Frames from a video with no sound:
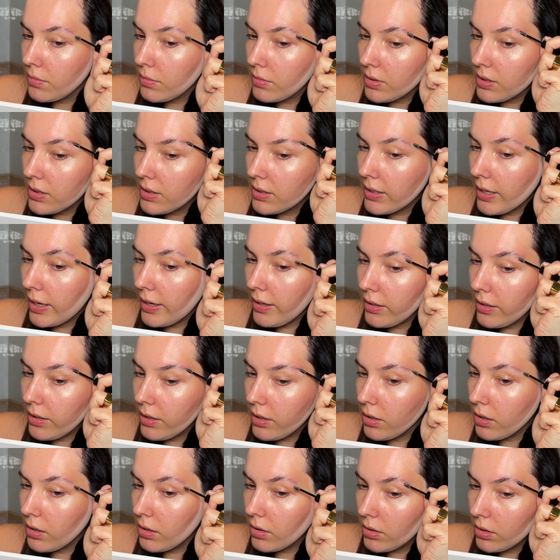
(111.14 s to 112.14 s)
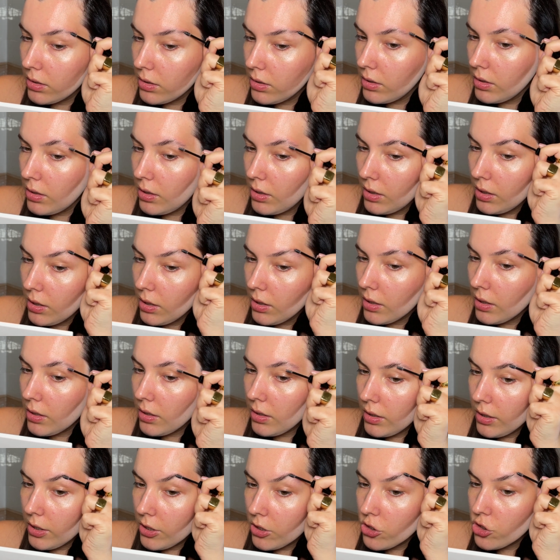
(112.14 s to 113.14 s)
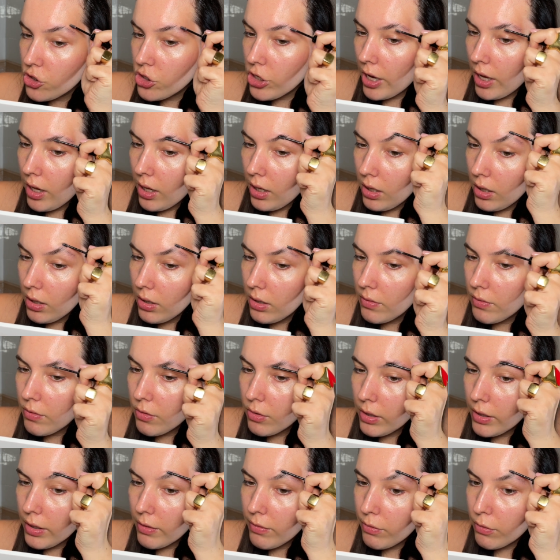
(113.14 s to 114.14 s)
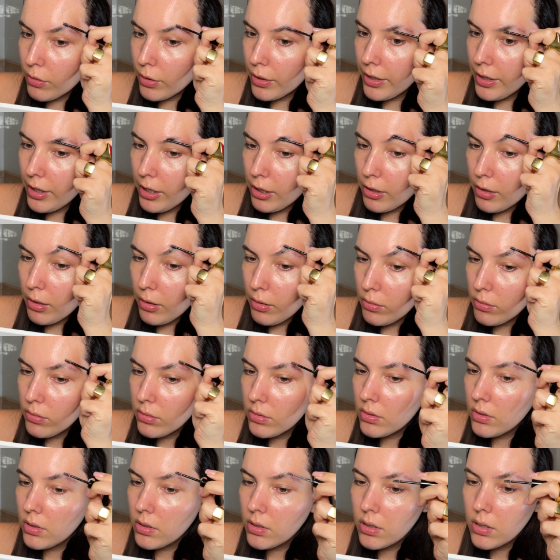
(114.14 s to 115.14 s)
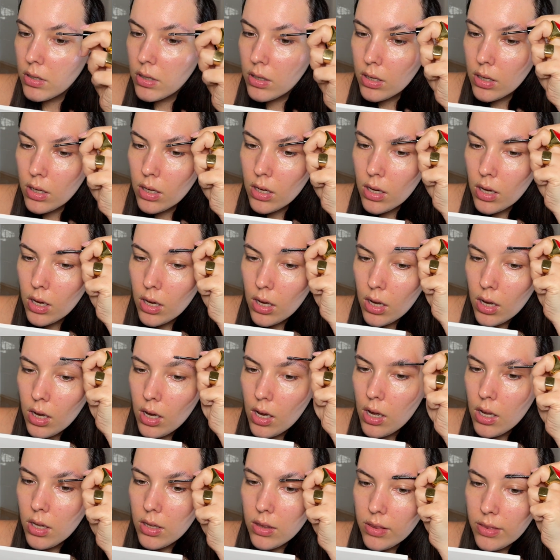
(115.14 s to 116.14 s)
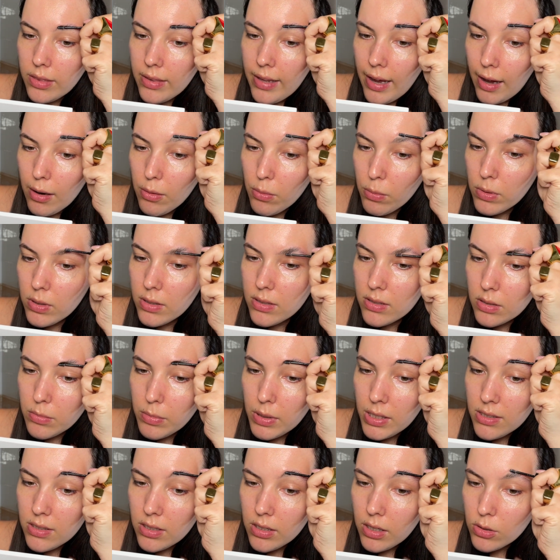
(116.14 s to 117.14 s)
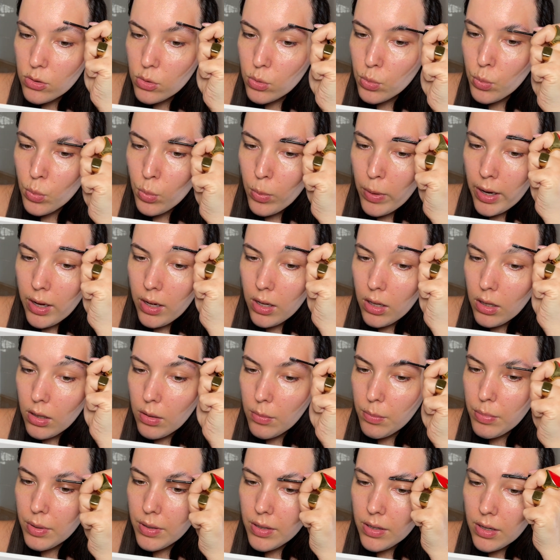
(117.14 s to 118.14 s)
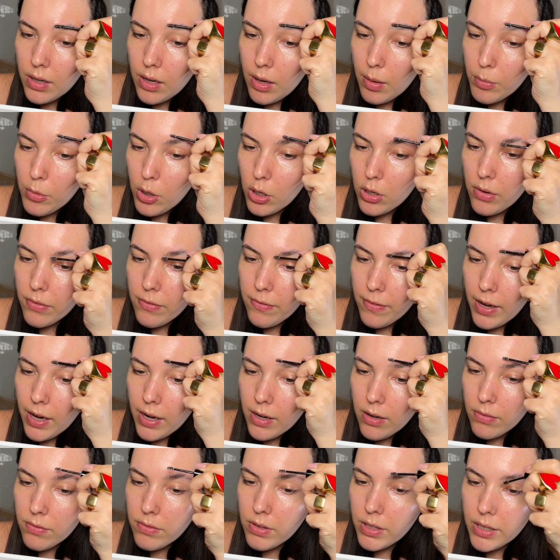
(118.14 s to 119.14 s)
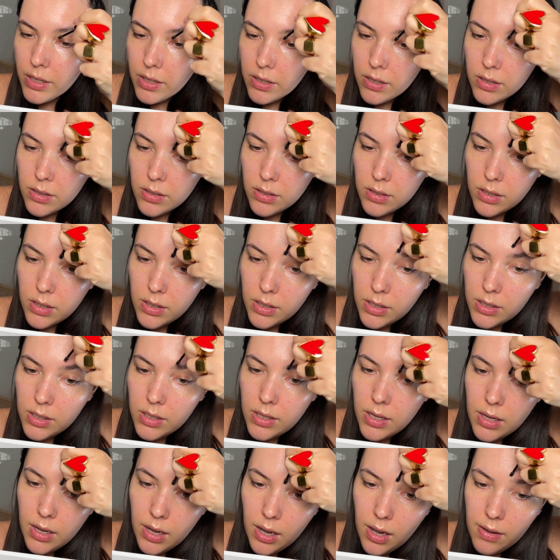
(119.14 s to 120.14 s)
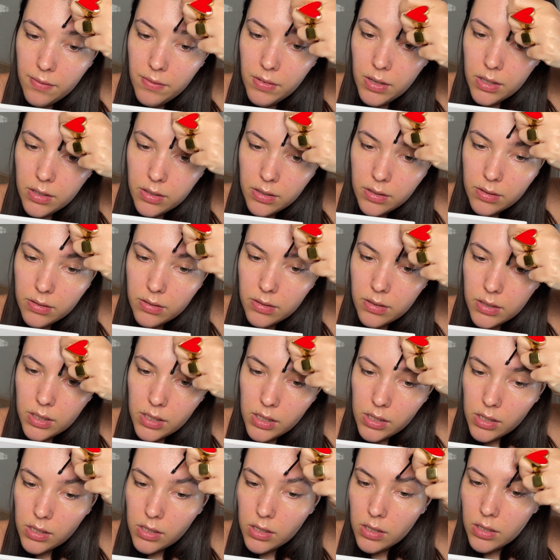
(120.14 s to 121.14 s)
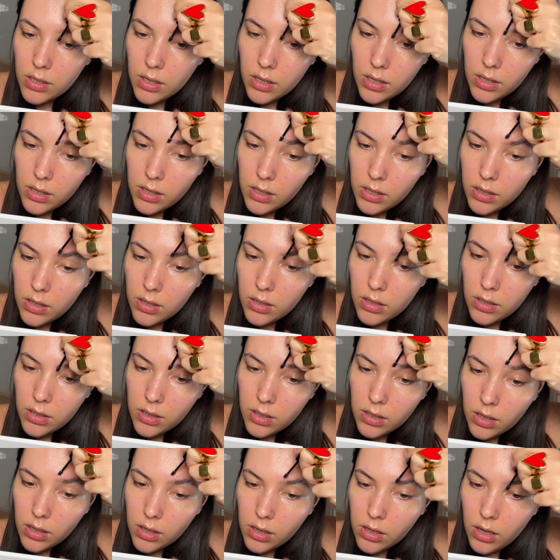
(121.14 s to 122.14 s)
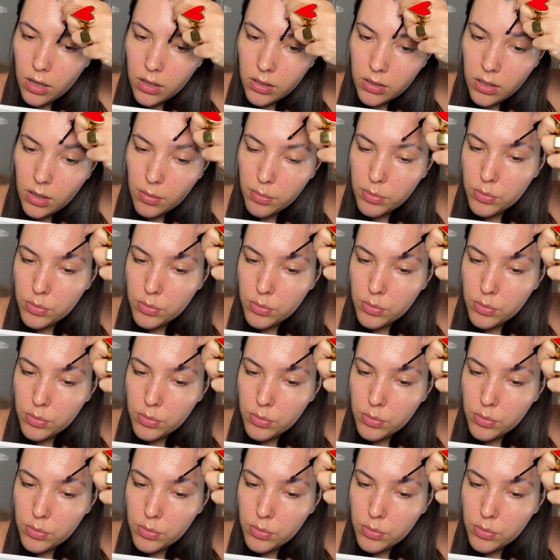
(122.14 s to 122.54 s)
styling clear gel for like €4. That one is amazing as well, but I'm not a fan of like having a gunked up